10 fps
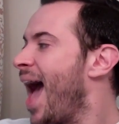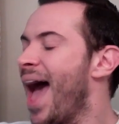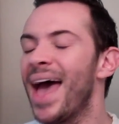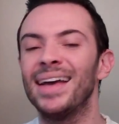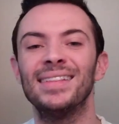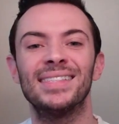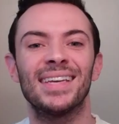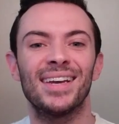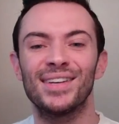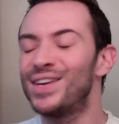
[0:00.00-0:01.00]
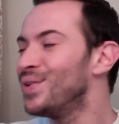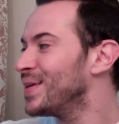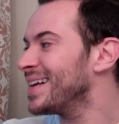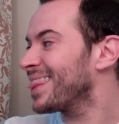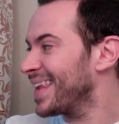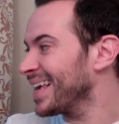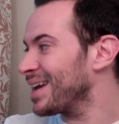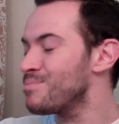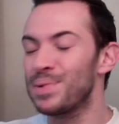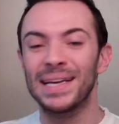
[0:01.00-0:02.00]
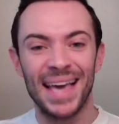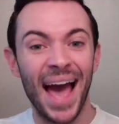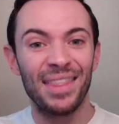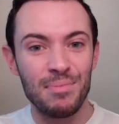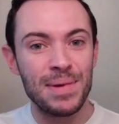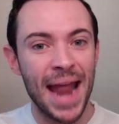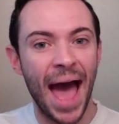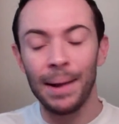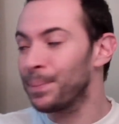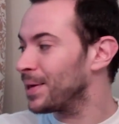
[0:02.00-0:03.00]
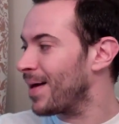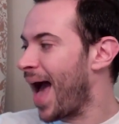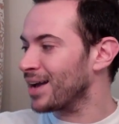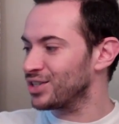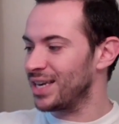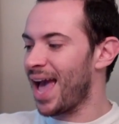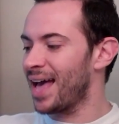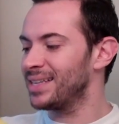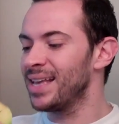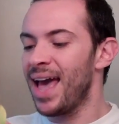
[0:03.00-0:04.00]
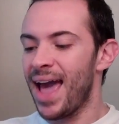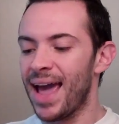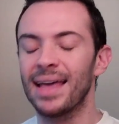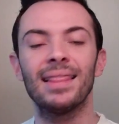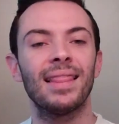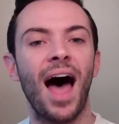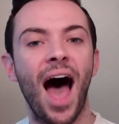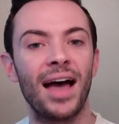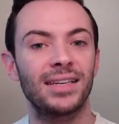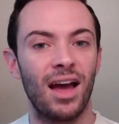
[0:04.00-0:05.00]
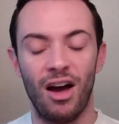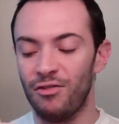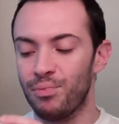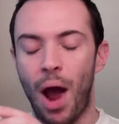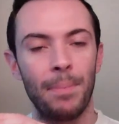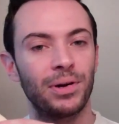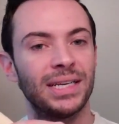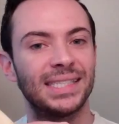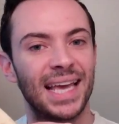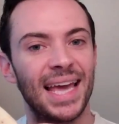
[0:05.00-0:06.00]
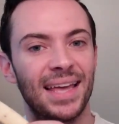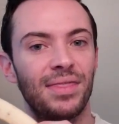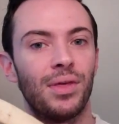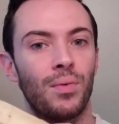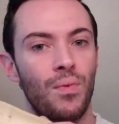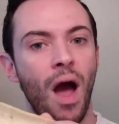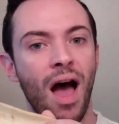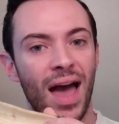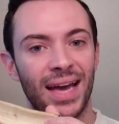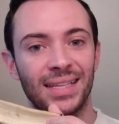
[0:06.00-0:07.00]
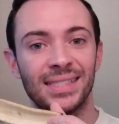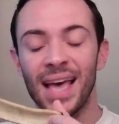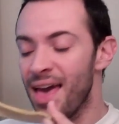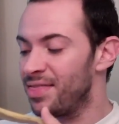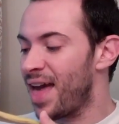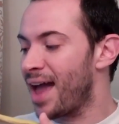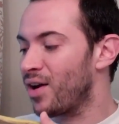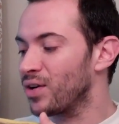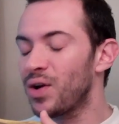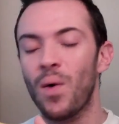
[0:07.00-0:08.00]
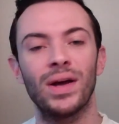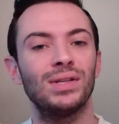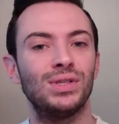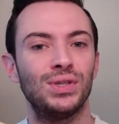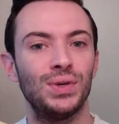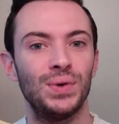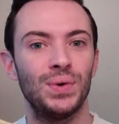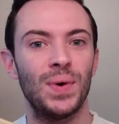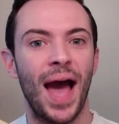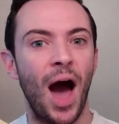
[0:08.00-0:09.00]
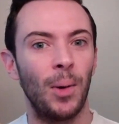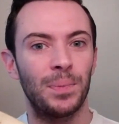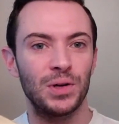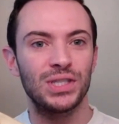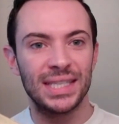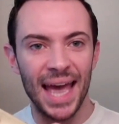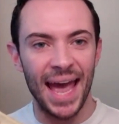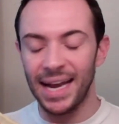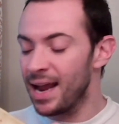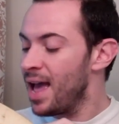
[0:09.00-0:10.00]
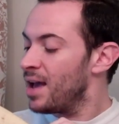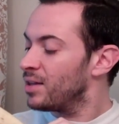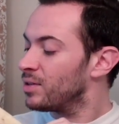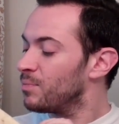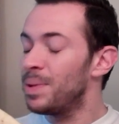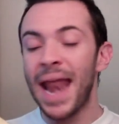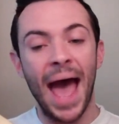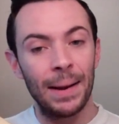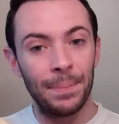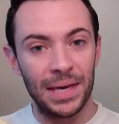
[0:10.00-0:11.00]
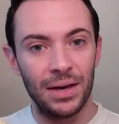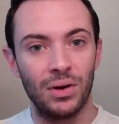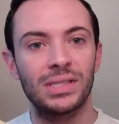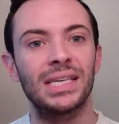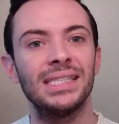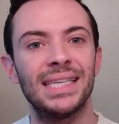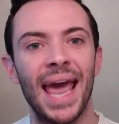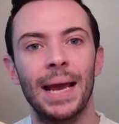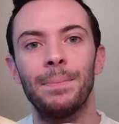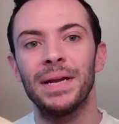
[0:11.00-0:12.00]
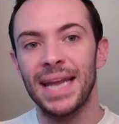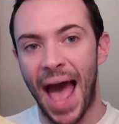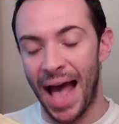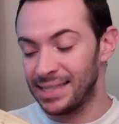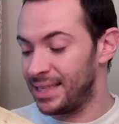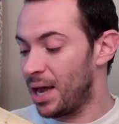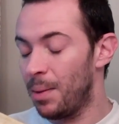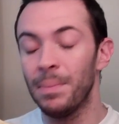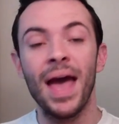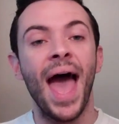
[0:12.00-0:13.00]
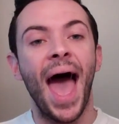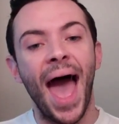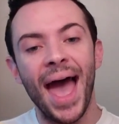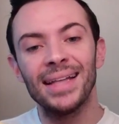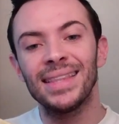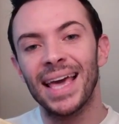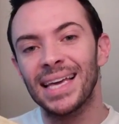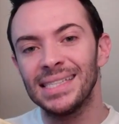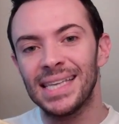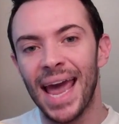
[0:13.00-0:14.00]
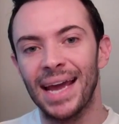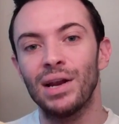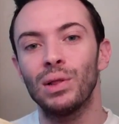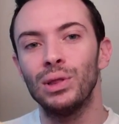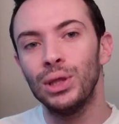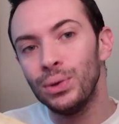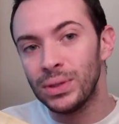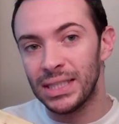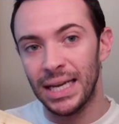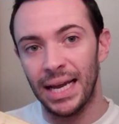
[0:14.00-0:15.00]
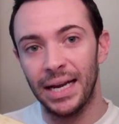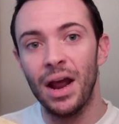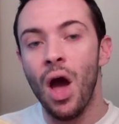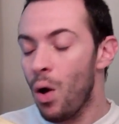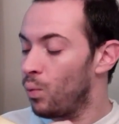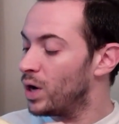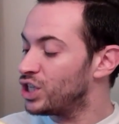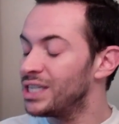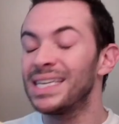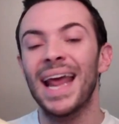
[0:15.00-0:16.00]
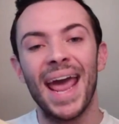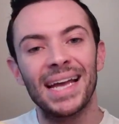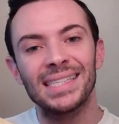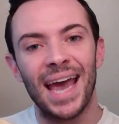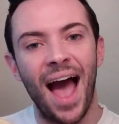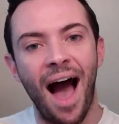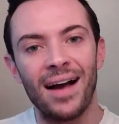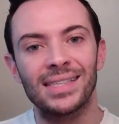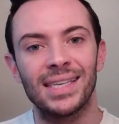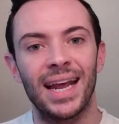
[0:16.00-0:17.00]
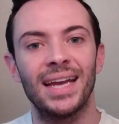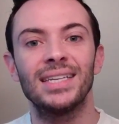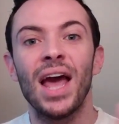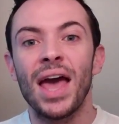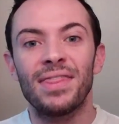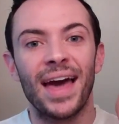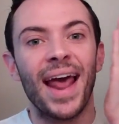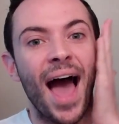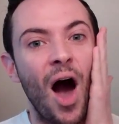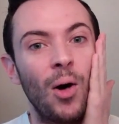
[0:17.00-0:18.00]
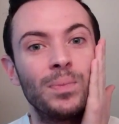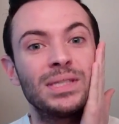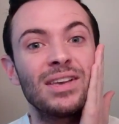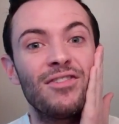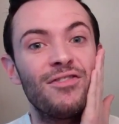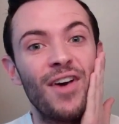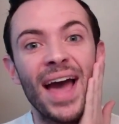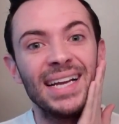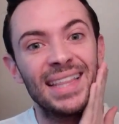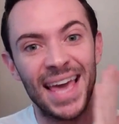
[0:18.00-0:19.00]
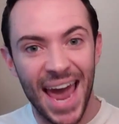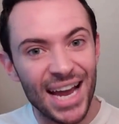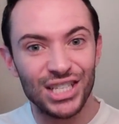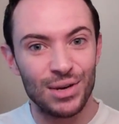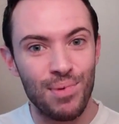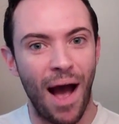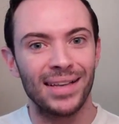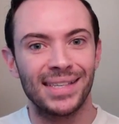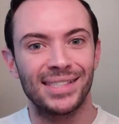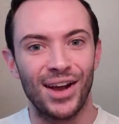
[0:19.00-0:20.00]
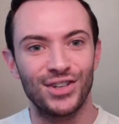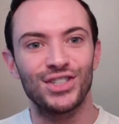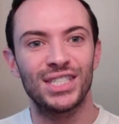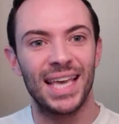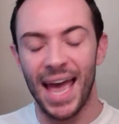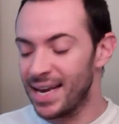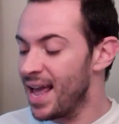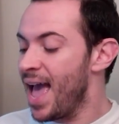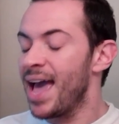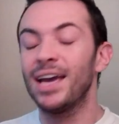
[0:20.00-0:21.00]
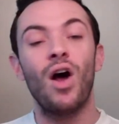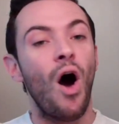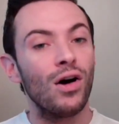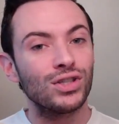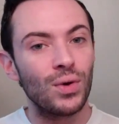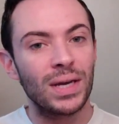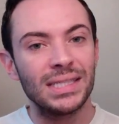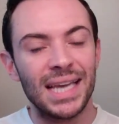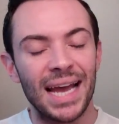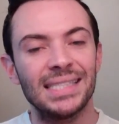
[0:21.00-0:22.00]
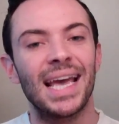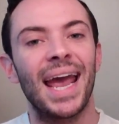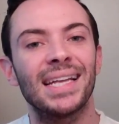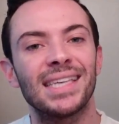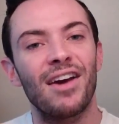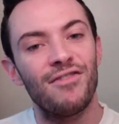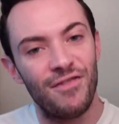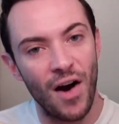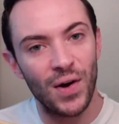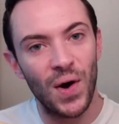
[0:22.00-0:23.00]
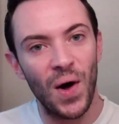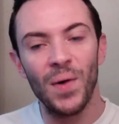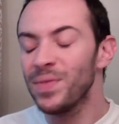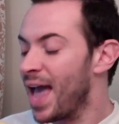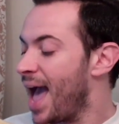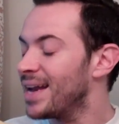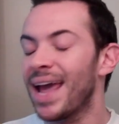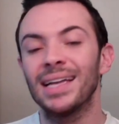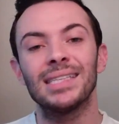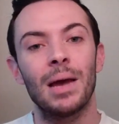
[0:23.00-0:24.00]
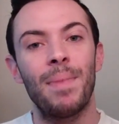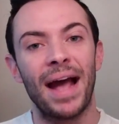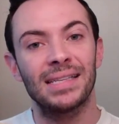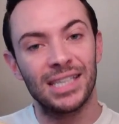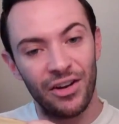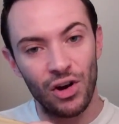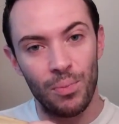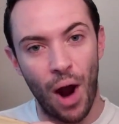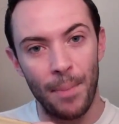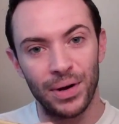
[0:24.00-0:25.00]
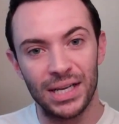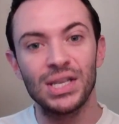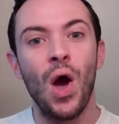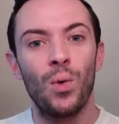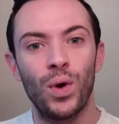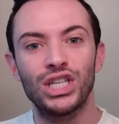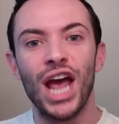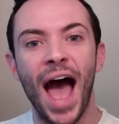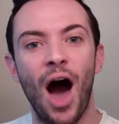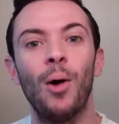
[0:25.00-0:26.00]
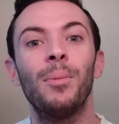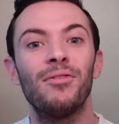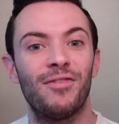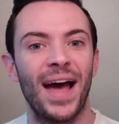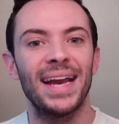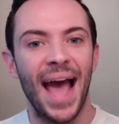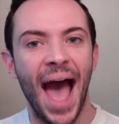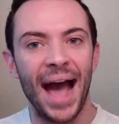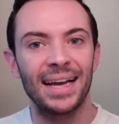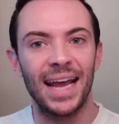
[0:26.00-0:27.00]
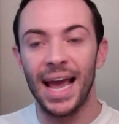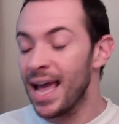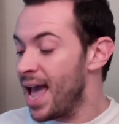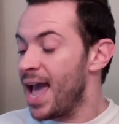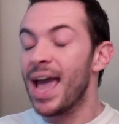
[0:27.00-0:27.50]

And you wouldn't think it, but yeah, the banana peel actually has a lot of properties in the rind that are going to help your skin. Banana peels contain potassium and they contain lutein, which is an antioxidant that helps fight the aging process on your skin. It also contains antifungal and antibacterial properties which help fight acne.